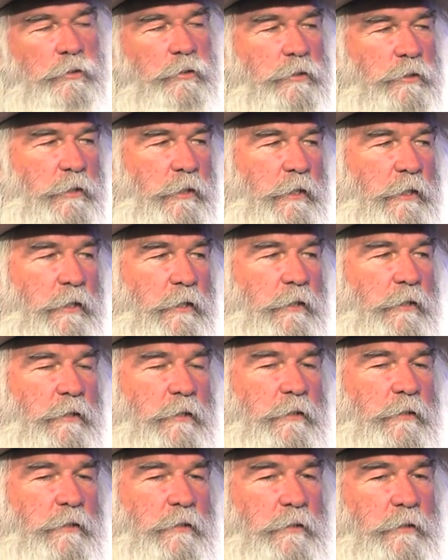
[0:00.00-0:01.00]
singing it,
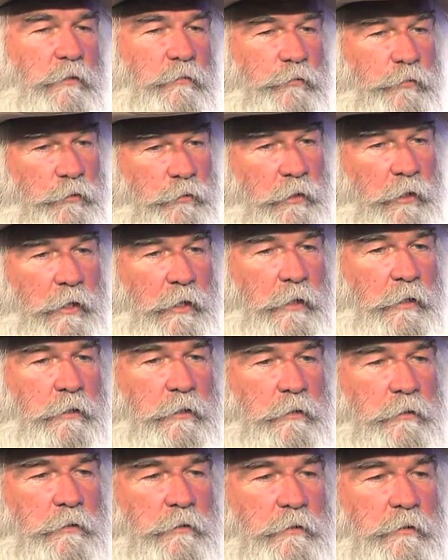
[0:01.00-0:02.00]
if you
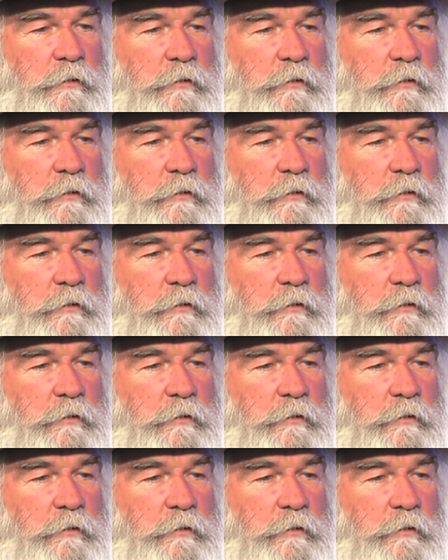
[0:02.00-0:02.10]
like it.